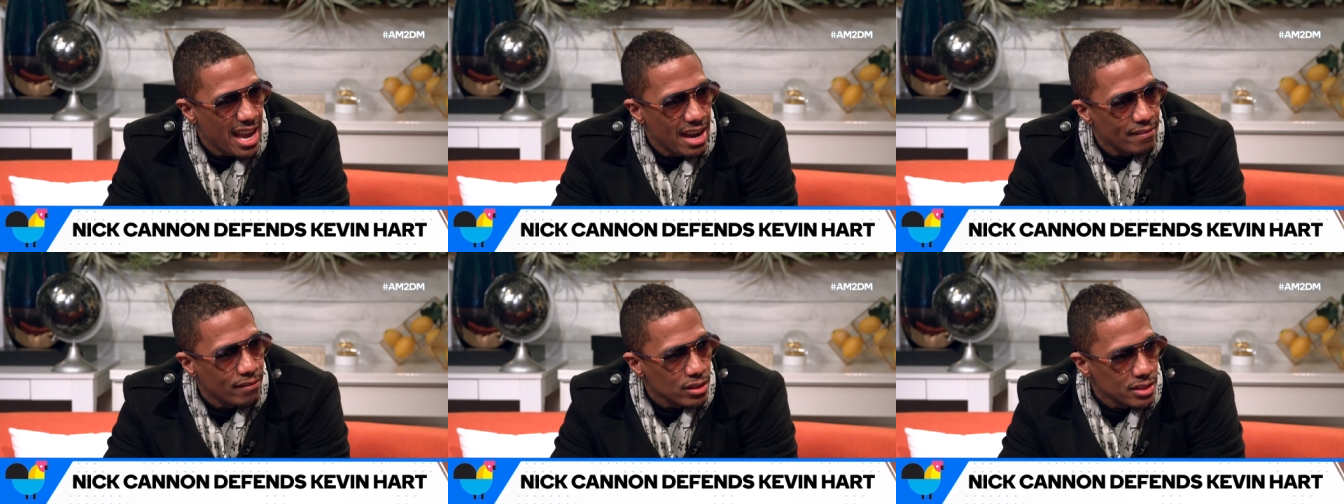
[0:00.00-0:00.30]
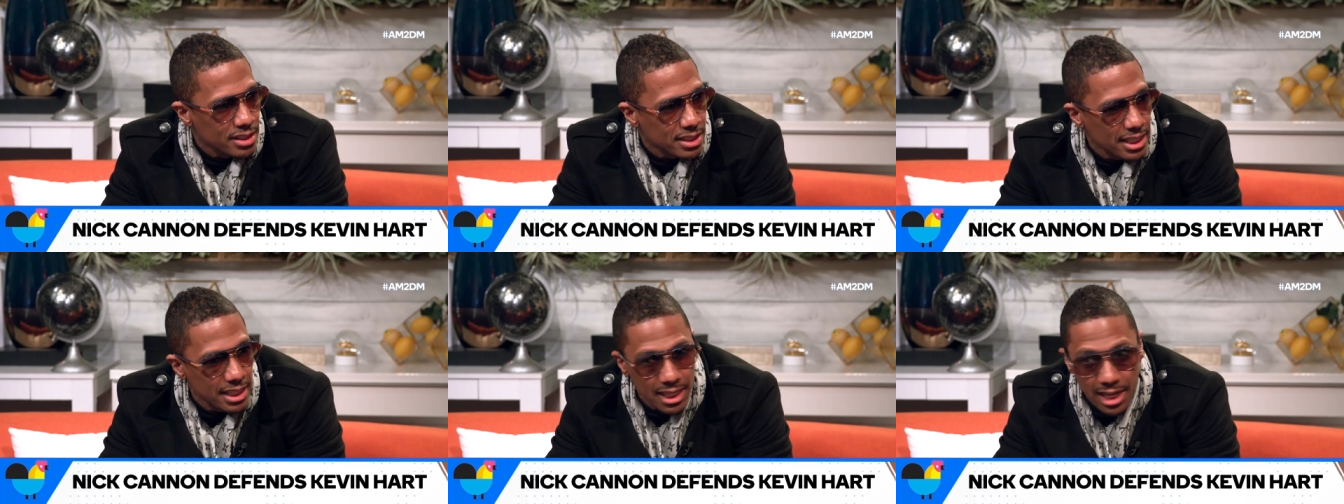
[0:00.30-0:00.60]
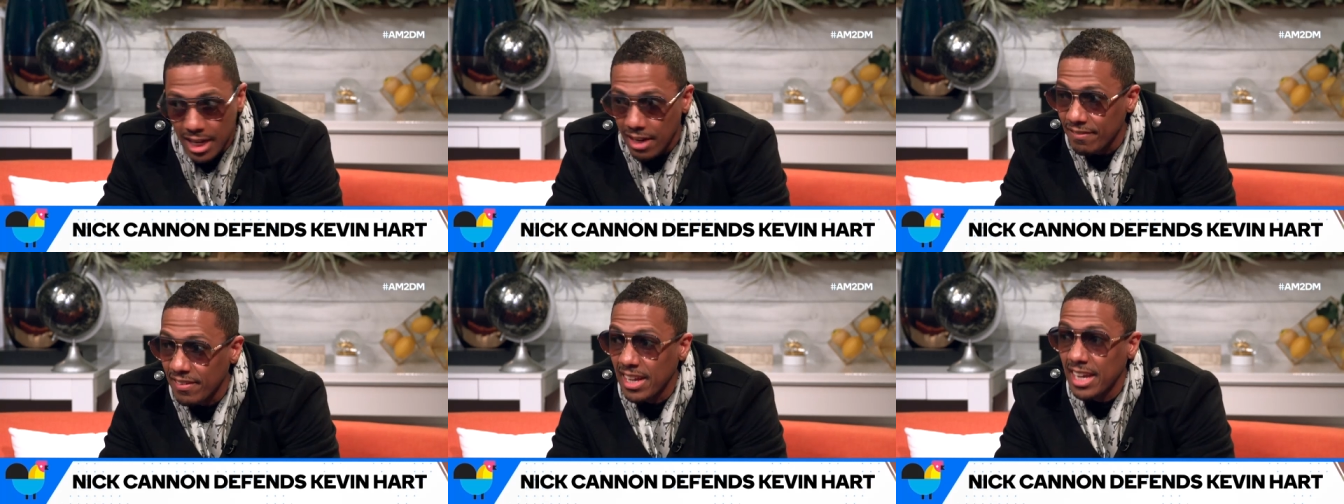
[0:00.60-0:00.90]
ever seen
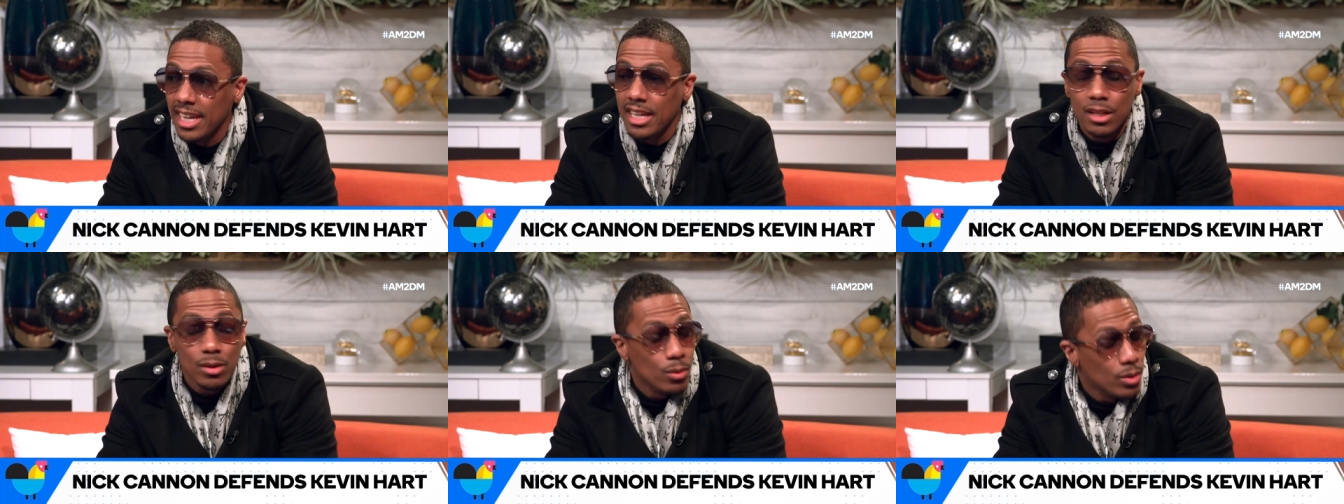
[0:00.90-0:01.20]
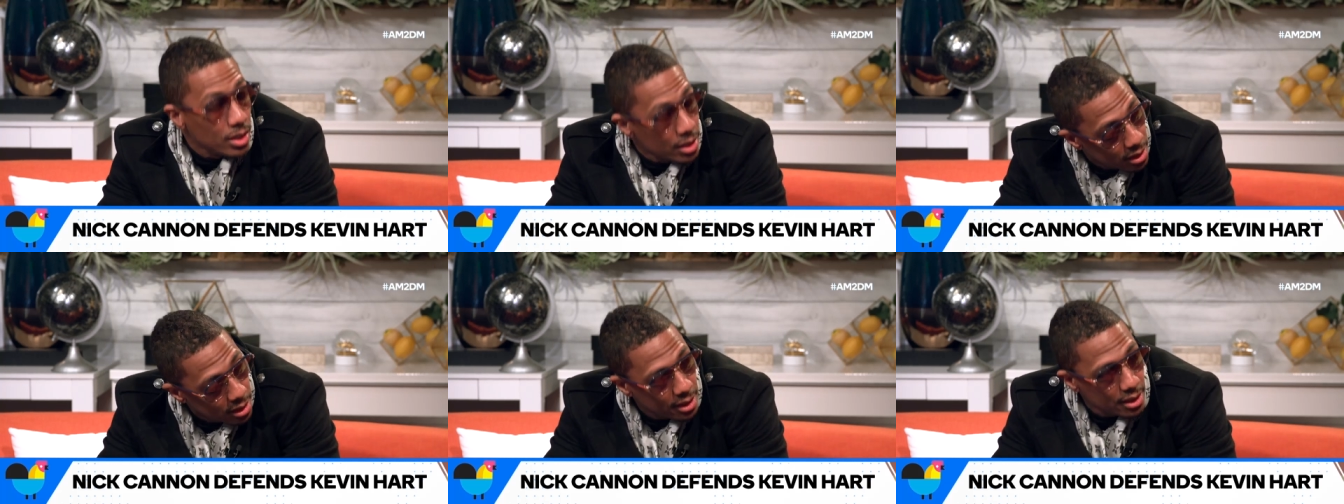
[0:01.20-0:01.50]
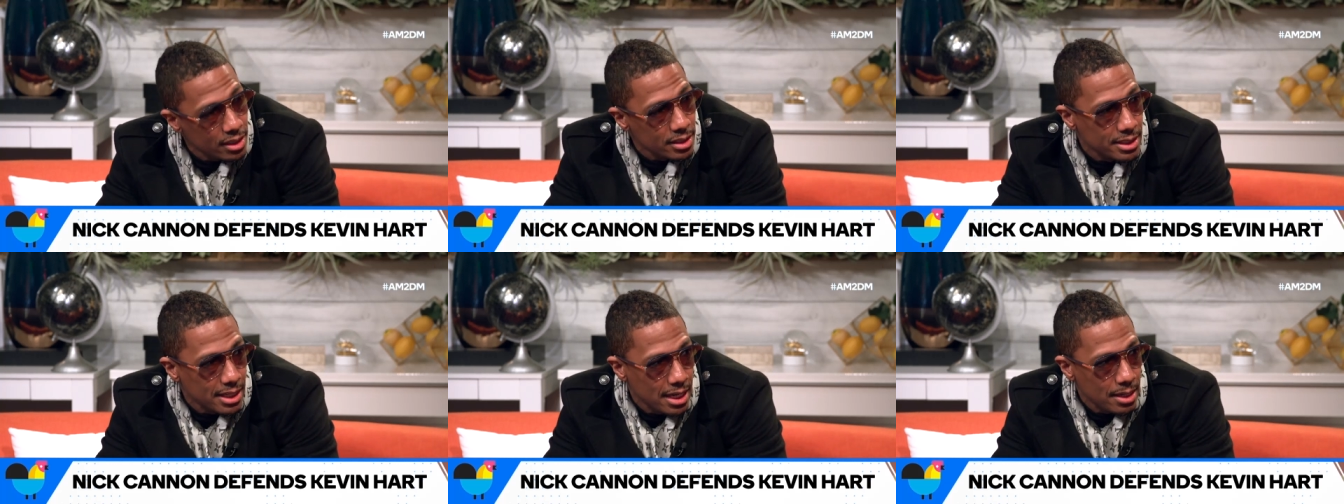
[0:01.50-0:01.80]
out of anyone in the
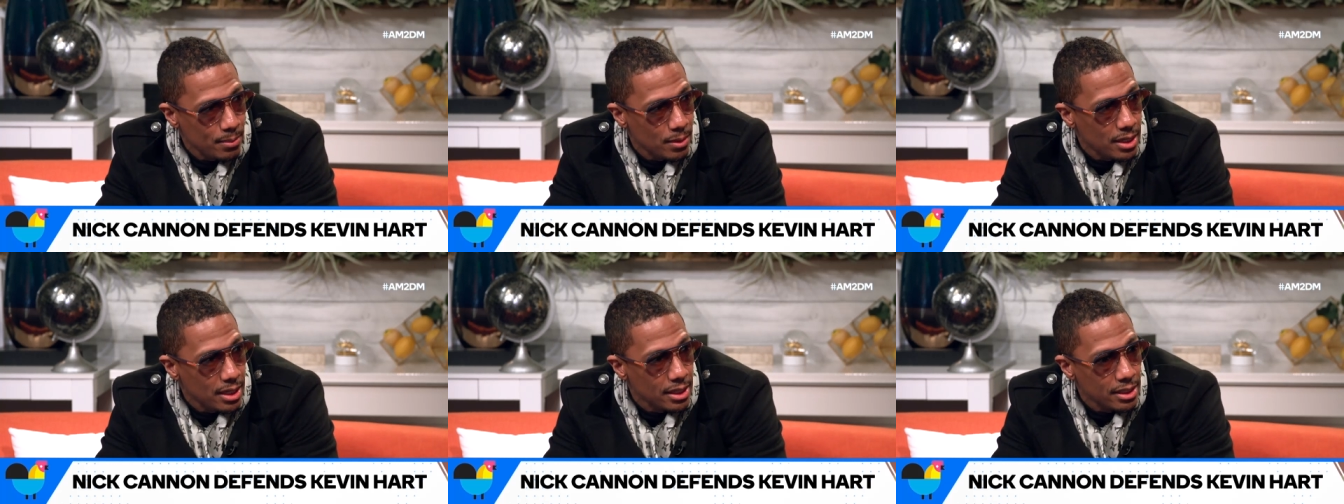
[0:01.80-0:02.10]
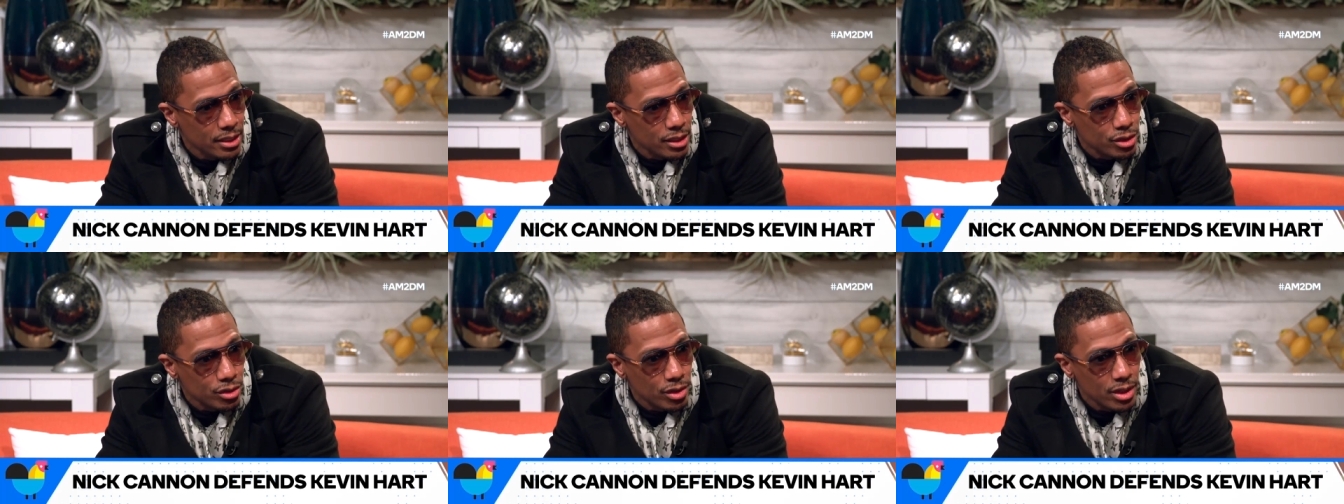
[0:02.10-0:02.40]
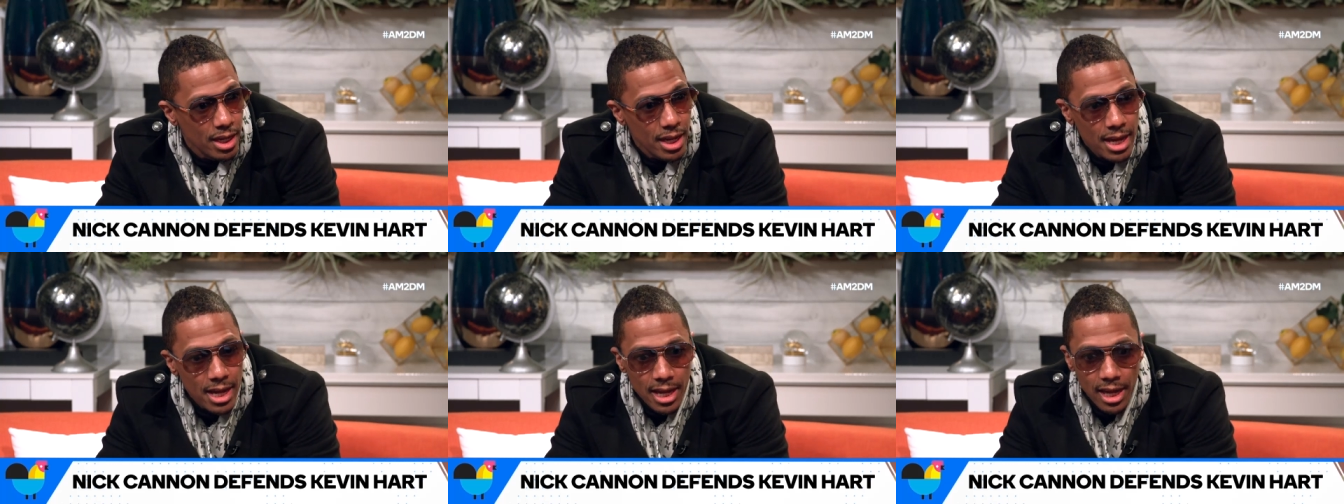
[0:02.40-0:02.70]
entertainment
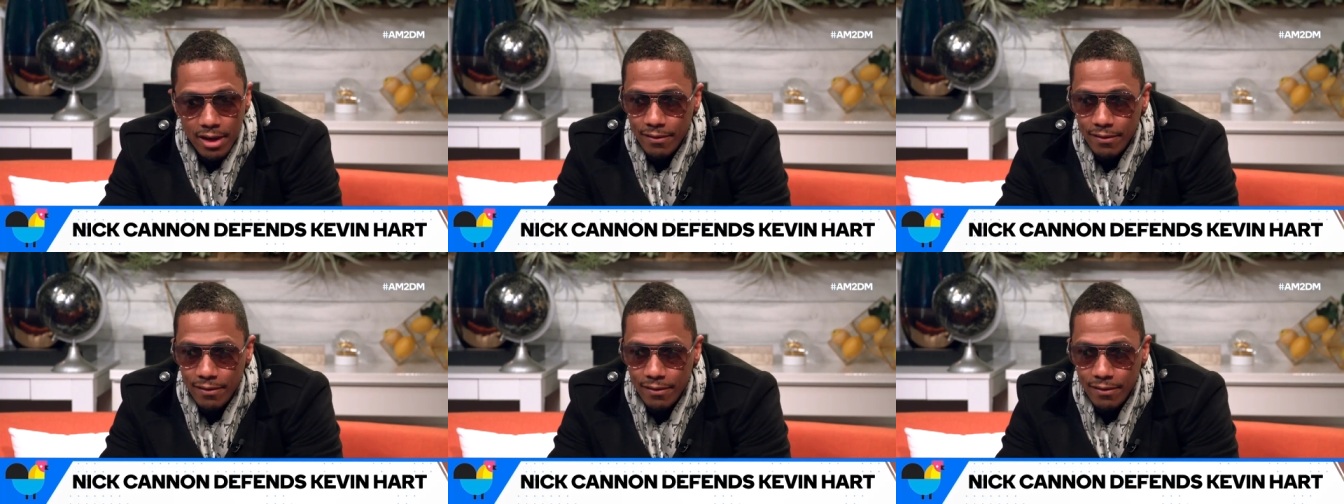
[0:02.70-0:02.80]
industry.